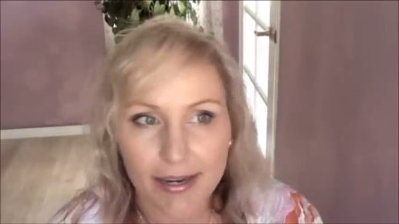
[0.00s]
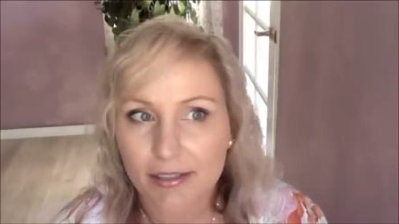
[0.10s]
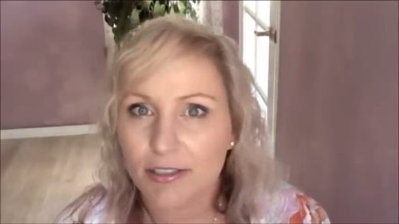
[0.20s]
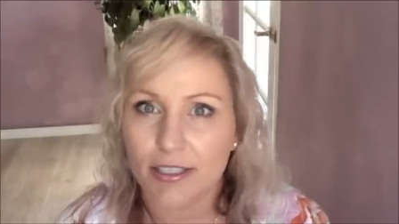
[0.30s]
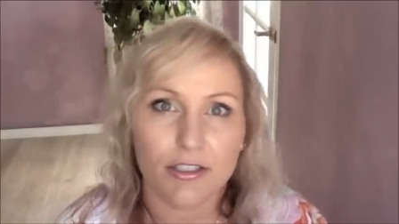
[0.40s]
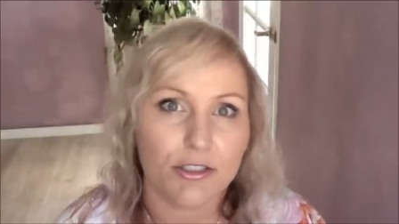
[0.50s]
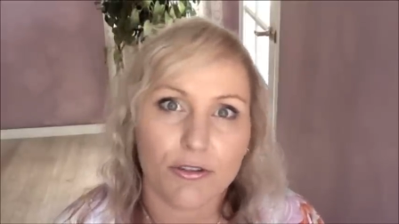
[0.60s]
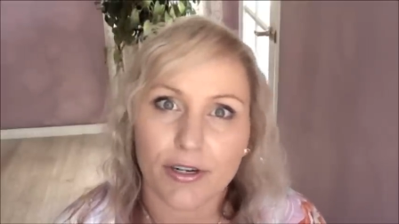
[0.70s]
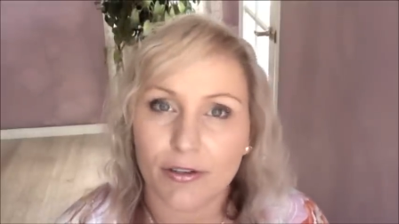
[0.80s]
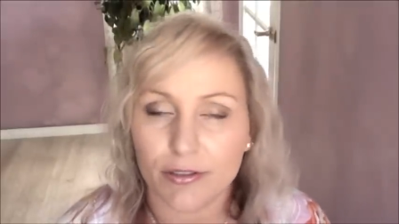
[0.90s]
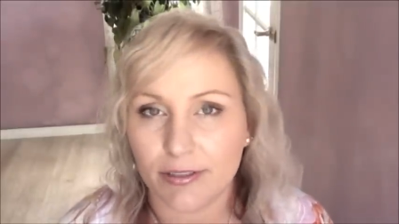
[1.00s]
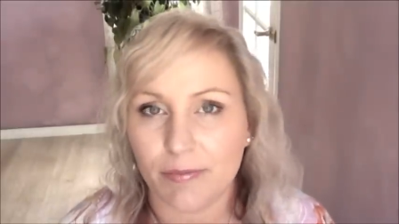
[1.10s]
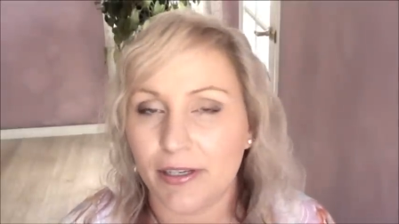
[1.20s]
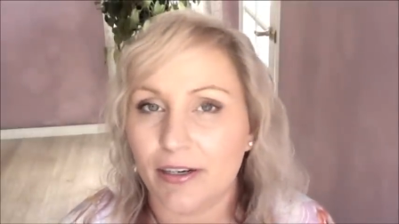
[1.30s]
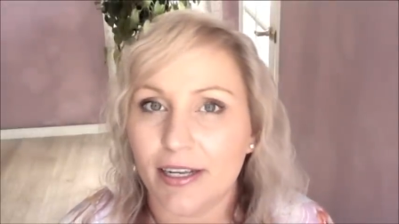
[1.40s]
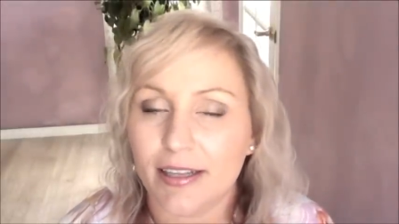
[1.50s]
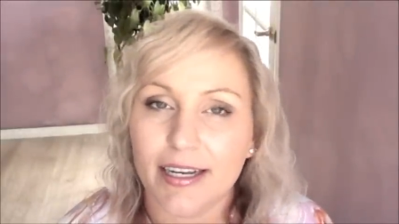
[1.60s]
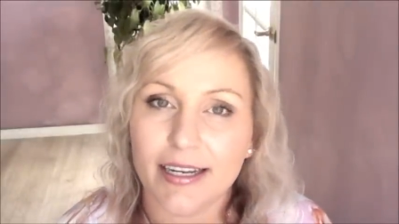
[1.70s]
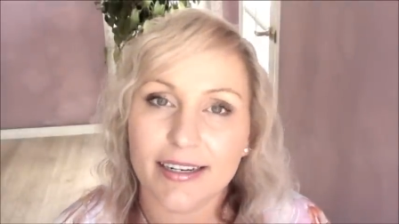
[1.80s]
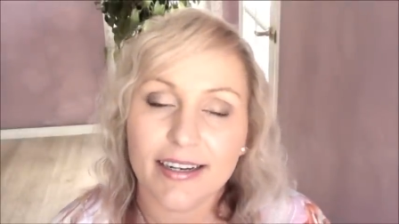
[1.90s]
ancestry or something like
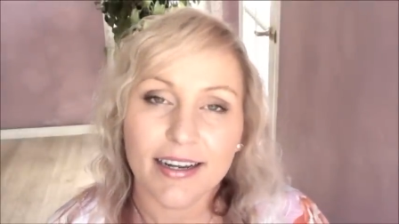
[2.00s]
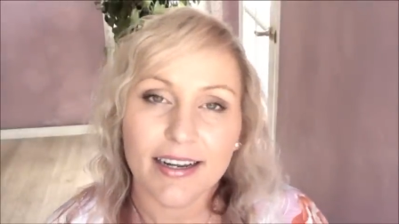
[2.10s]
that